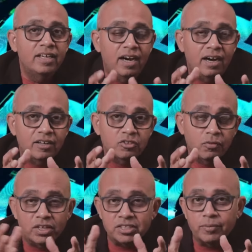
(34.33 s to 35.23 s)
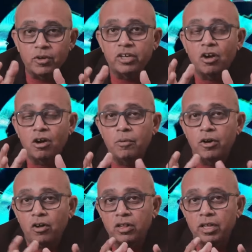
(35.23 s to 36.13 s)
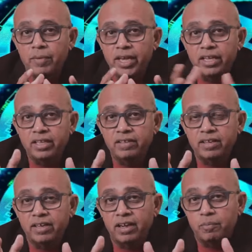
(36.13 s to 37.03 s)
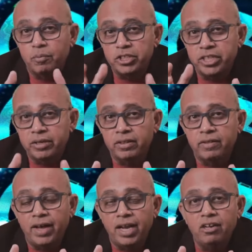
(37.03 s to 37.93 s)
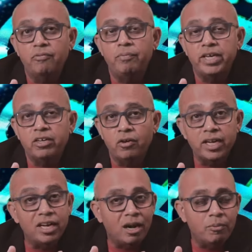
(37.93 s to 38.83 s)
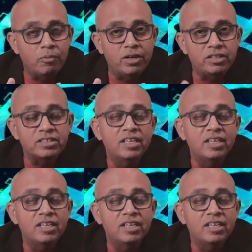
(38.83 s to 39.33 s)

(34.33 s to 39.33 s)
So first I'm going to talk about all the main things that are pushing the value of Bitcoin upwards.